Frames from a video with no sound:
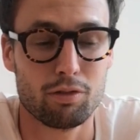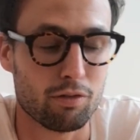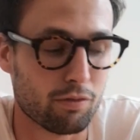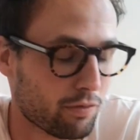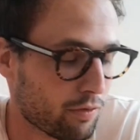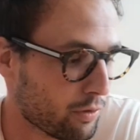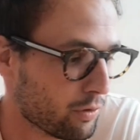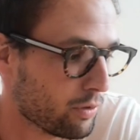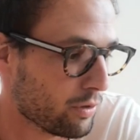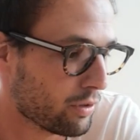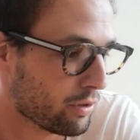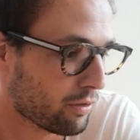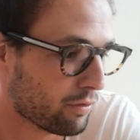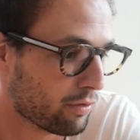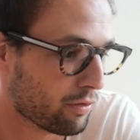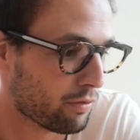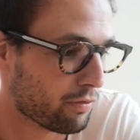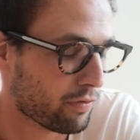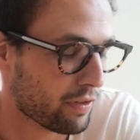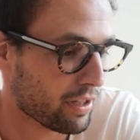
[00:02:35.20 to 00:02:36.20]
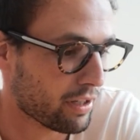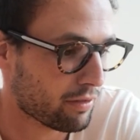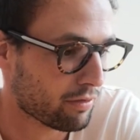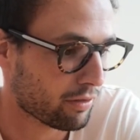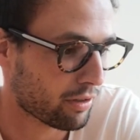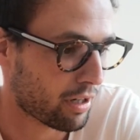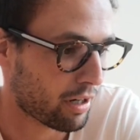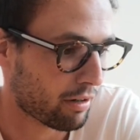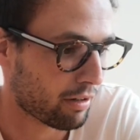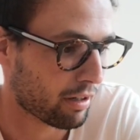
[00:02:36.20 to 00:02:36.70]
for food or for feed
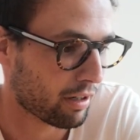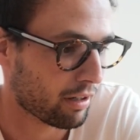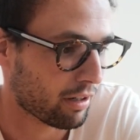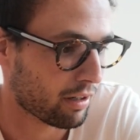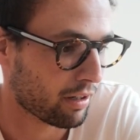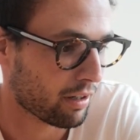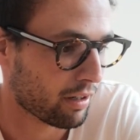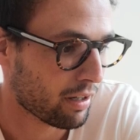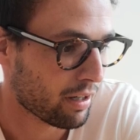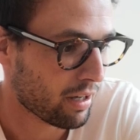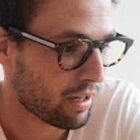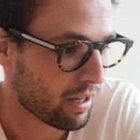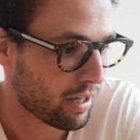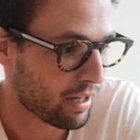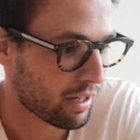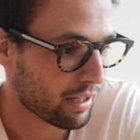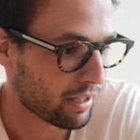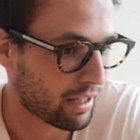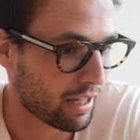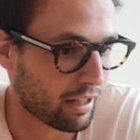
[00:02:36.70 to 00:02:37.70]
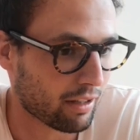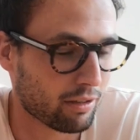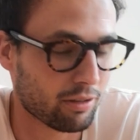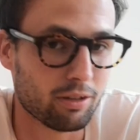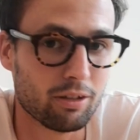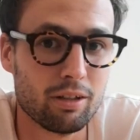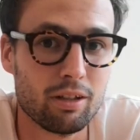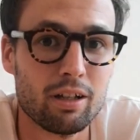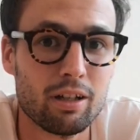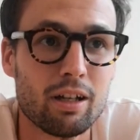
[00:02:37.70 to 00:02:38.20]
for our
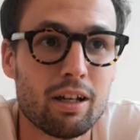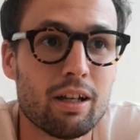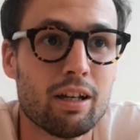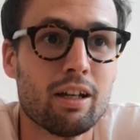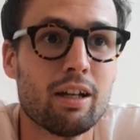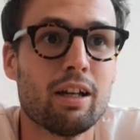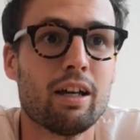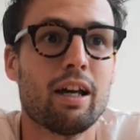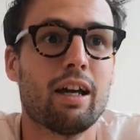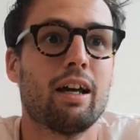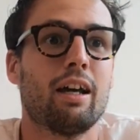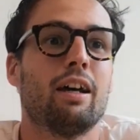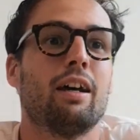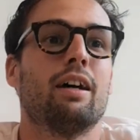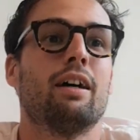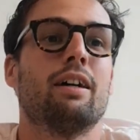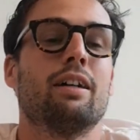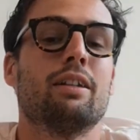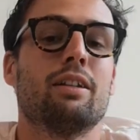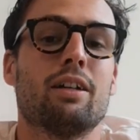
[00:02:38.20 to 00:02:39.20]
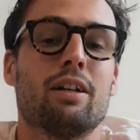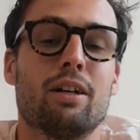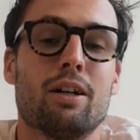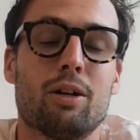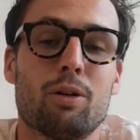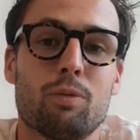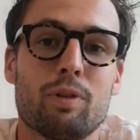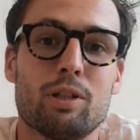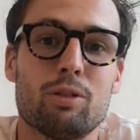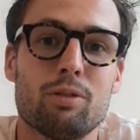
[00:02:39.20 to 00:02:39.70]
cattle,
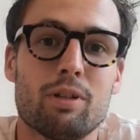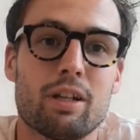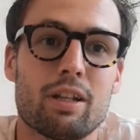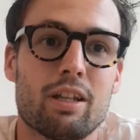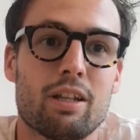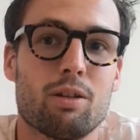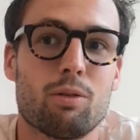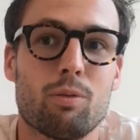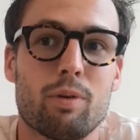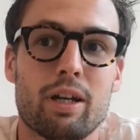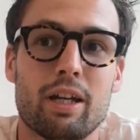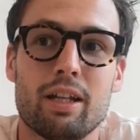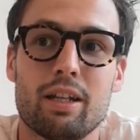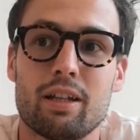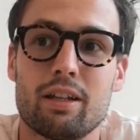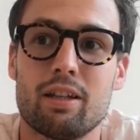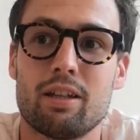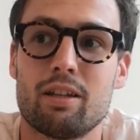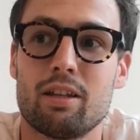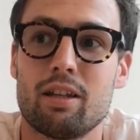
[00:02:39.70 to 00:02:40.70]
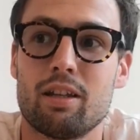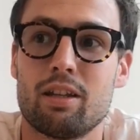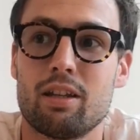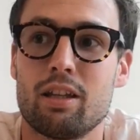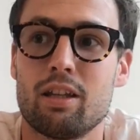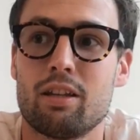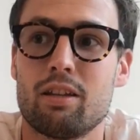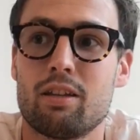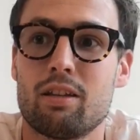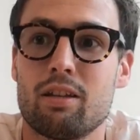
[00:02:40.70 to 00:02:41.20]
and we do that in a way that
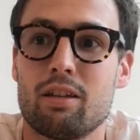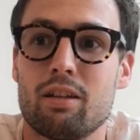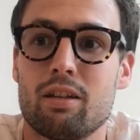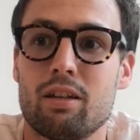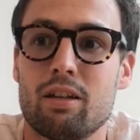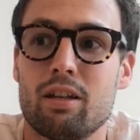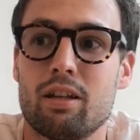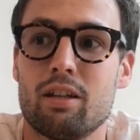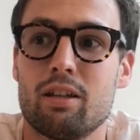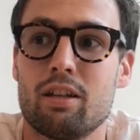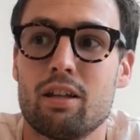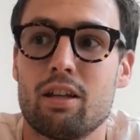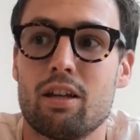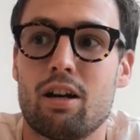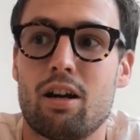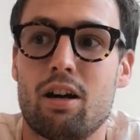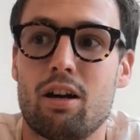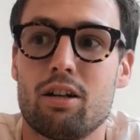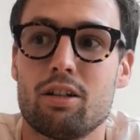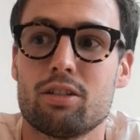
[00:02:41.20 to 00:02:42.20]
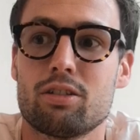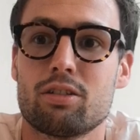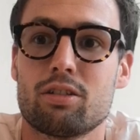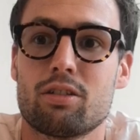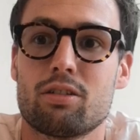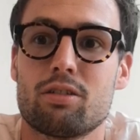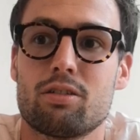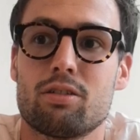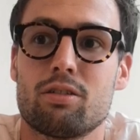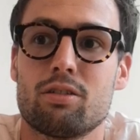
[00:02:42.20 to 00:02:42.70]
it
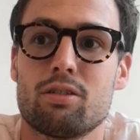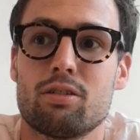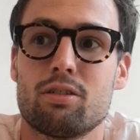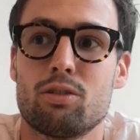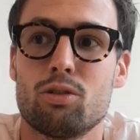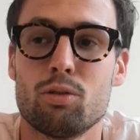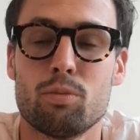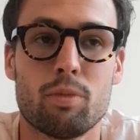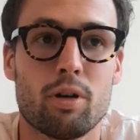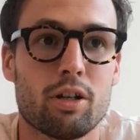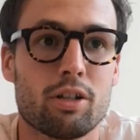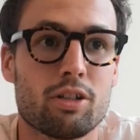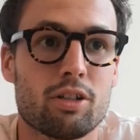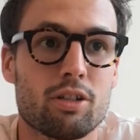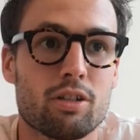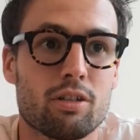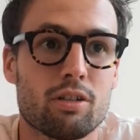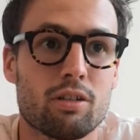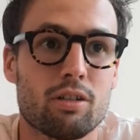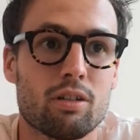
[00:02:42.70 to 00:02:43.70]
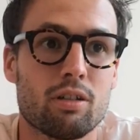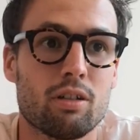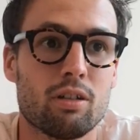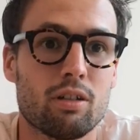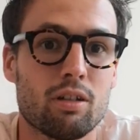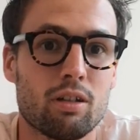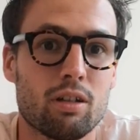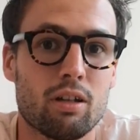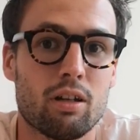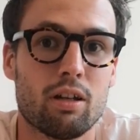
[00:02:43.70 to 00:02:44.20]
asks too much.
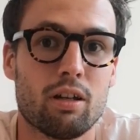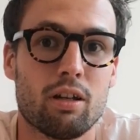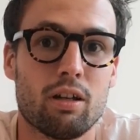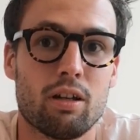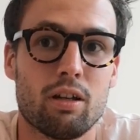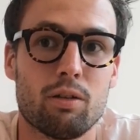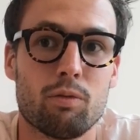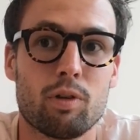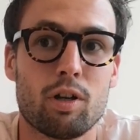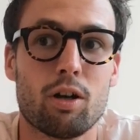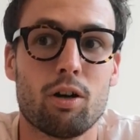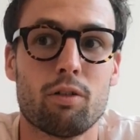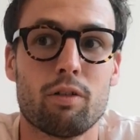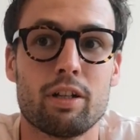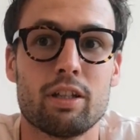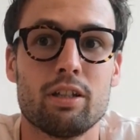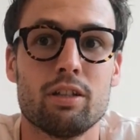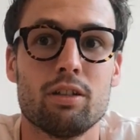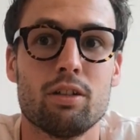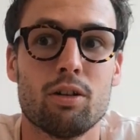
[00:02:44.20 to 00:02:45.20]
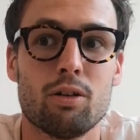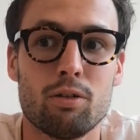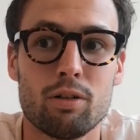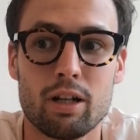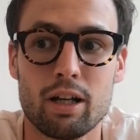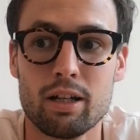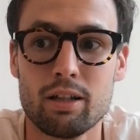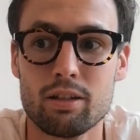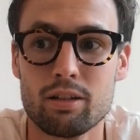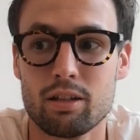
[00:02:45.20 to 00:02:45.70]
We already know
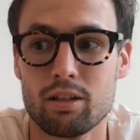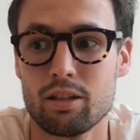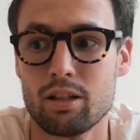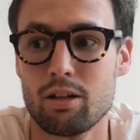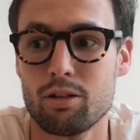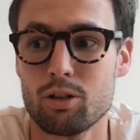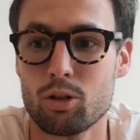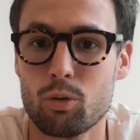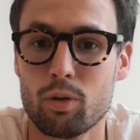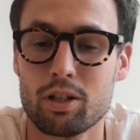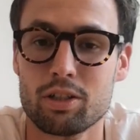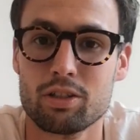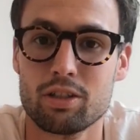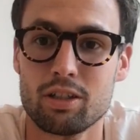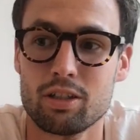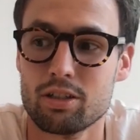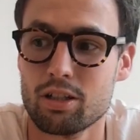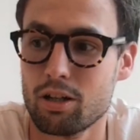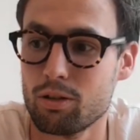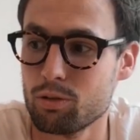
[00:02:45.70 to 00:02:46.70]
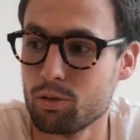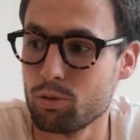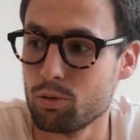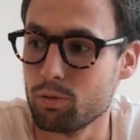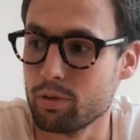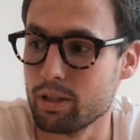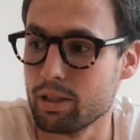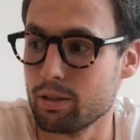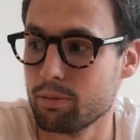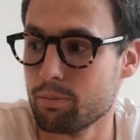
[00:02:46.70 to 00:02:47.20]
that, and now the question is how do
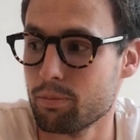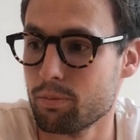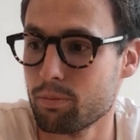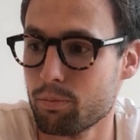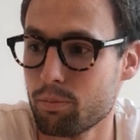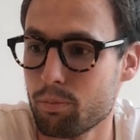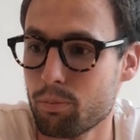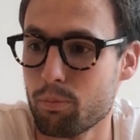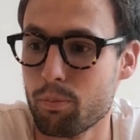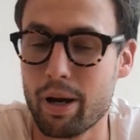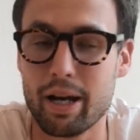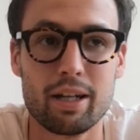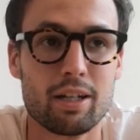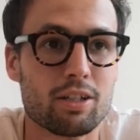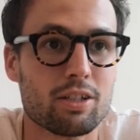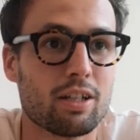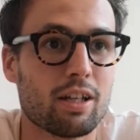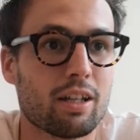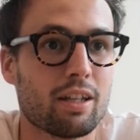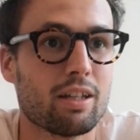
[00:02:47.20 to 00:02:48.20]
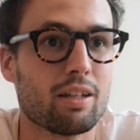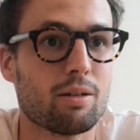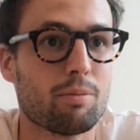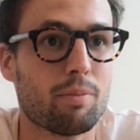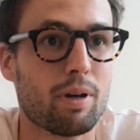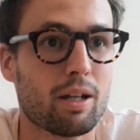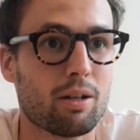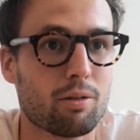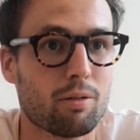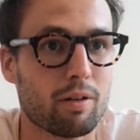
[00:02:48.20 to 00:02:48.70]
we manage that in a
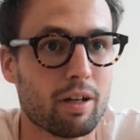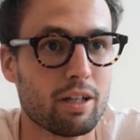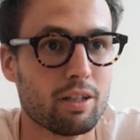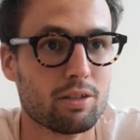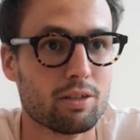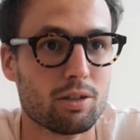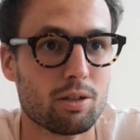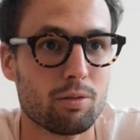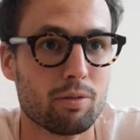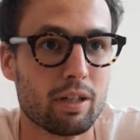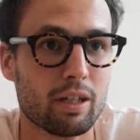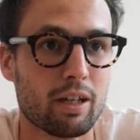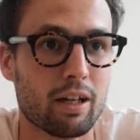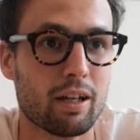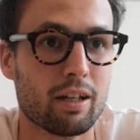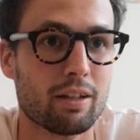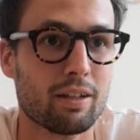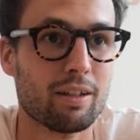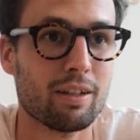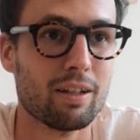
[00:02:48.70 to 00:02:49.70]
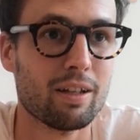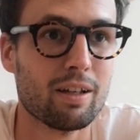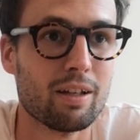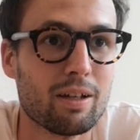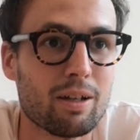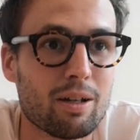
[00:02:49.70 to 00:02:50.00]
better way so we can